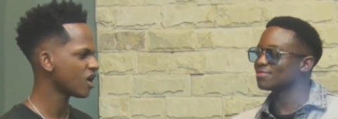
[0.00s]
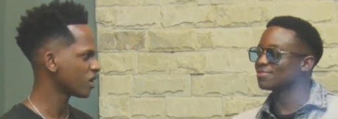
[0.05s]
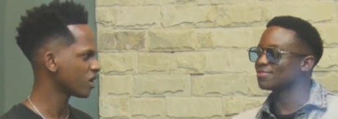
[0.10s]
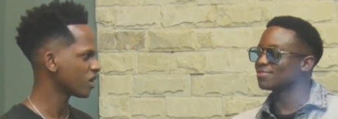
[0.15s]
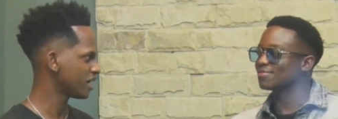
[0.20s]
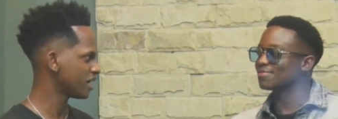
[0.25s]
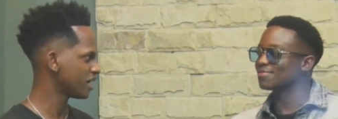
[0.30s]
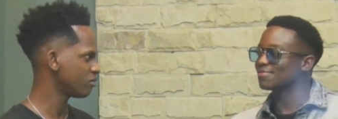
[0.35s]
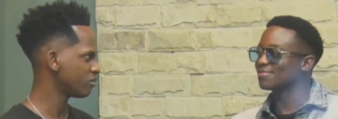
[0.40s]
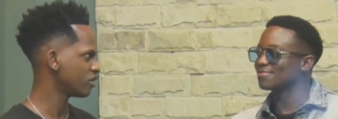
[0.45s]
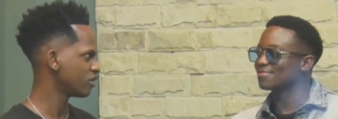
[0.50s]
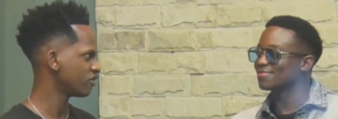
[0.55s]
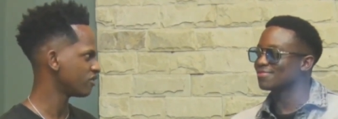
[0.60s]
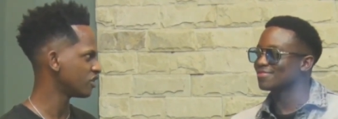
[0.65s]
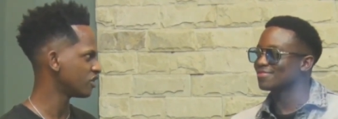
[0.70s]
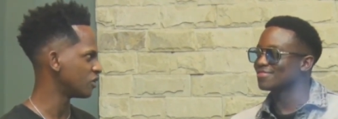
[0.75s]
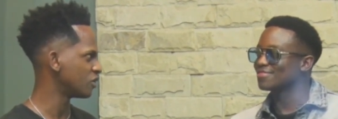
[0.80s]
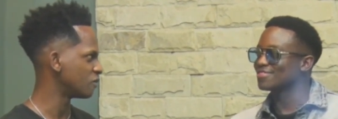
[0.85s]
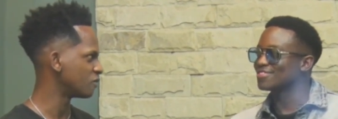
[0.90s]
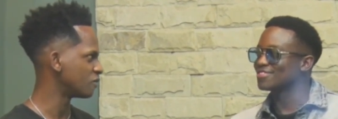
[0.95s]
Speaker 1: how can I be of
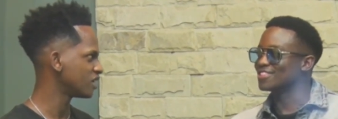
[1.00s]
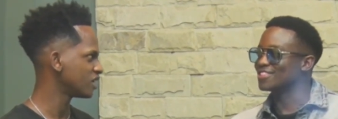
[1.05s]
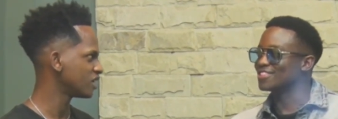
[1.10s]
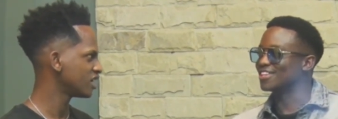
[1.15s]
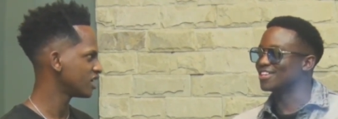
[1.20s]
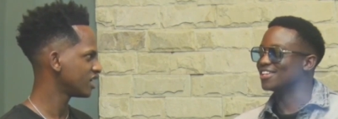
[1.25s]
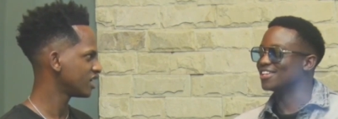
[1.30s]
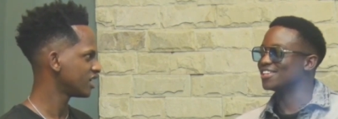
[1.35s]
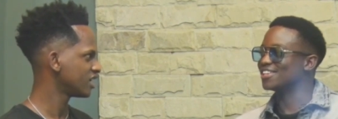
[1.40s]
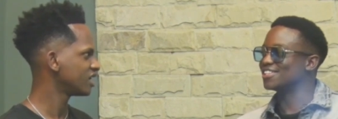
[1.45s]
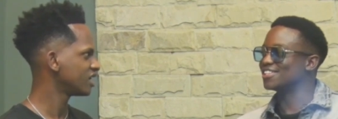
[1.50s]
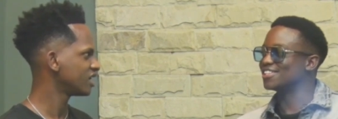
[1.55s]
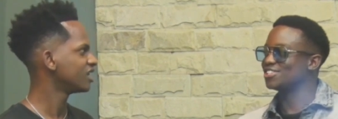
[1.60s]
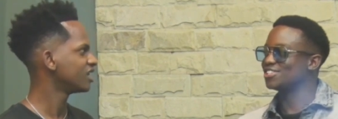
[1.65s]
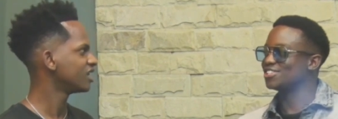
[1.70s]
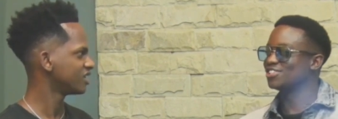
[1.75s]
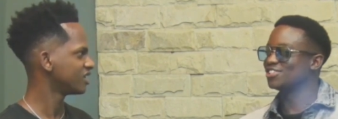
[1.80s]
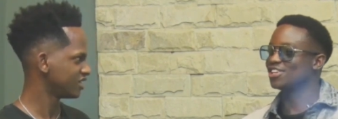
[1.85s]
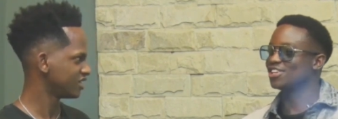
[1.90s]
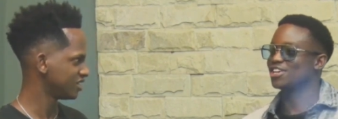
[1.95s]
help?
Speaker 2: Uh,
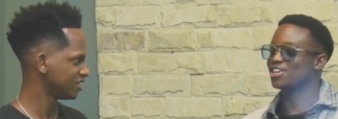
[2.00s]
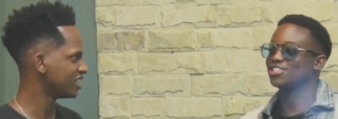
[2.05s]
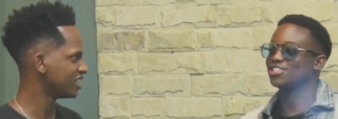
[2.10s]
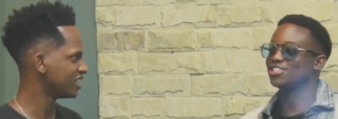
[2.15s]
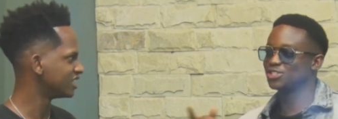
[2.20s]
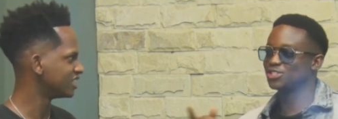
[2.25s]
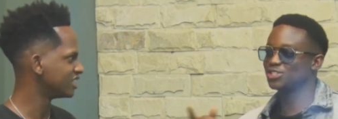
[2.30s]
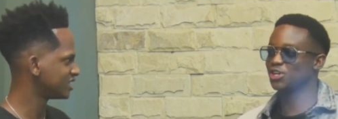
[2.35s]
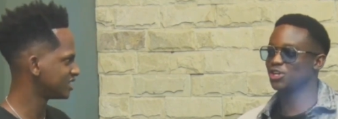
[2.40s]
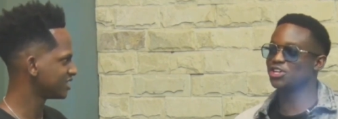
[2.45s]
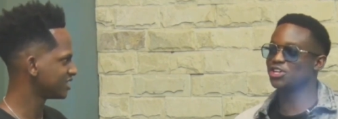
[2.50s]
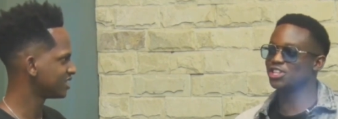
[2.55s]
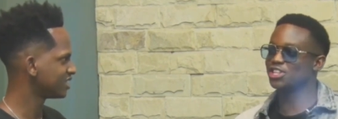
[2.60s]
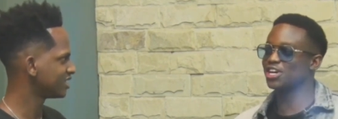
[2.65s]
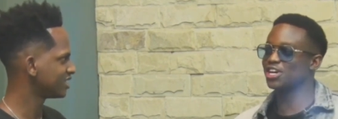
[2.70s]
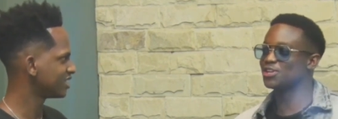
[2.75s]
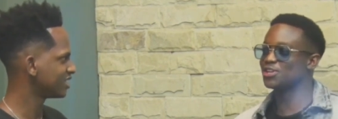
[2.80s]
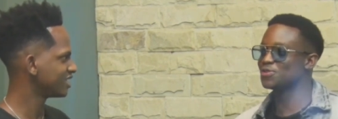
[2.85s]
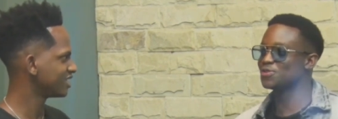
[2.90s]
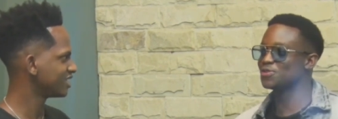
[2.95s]
you get? I'm sure, not
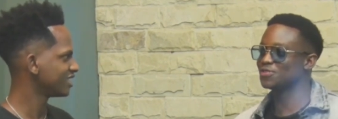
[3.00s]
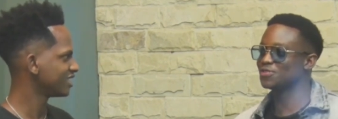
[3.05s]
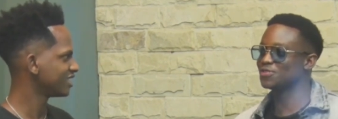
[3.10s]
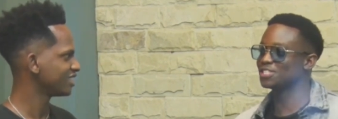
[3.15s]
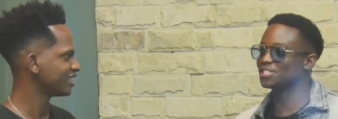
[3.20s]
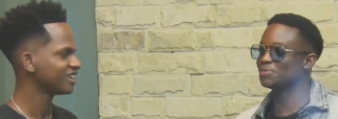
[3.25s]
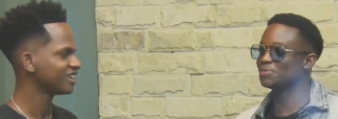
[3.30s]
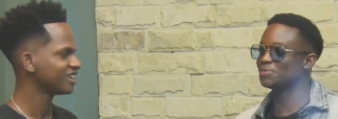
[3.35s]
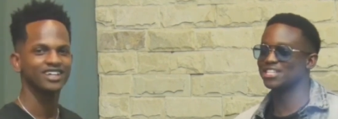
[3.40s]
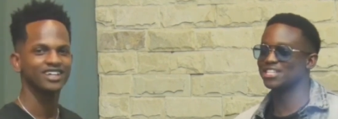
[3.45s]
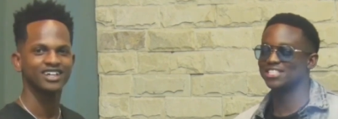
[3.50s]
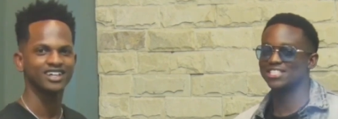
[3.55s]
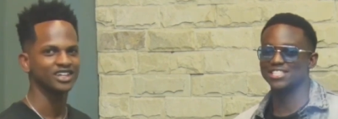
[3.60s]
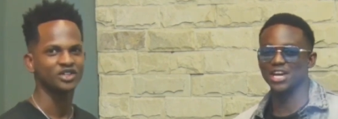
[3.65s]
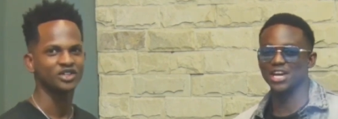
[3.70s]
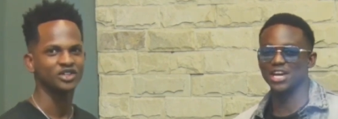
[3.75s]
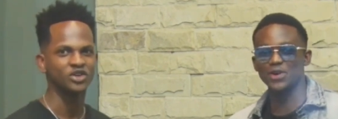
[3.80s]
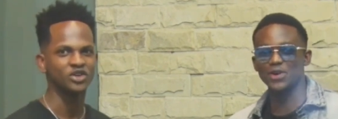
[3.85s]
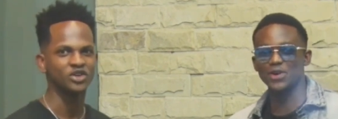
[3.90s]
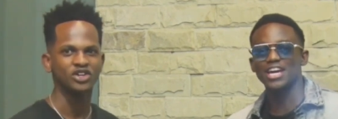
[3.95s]
the one who victimized
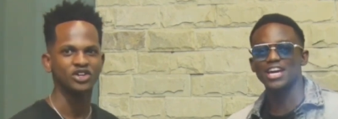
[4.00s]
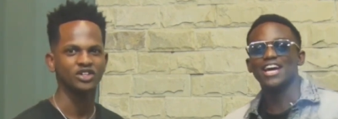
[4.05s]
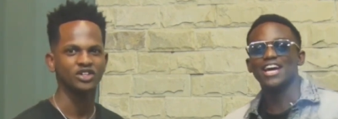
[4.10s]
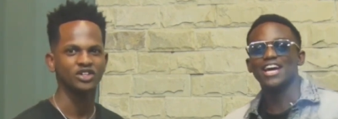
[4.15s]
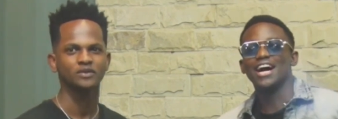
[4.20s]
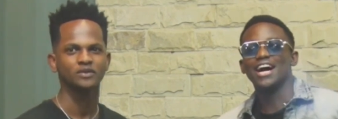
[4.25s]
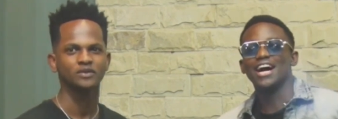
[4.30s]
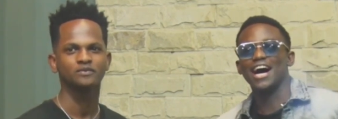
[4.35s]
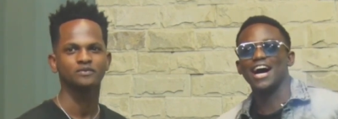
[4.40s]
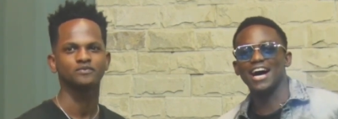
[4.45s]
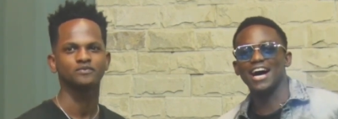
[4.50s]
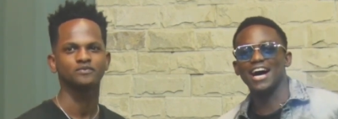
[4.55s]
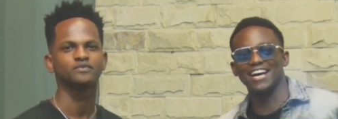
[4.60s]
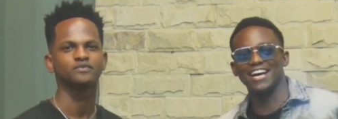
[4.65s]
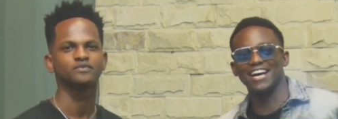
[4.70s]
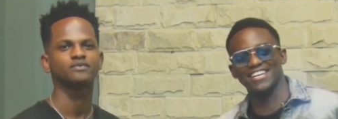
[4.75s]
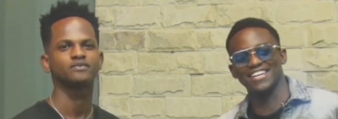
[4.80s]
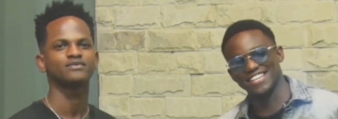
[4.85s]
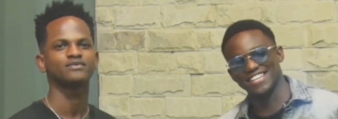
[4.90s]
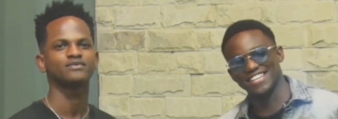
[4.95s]
it. Anyway. No. Uh,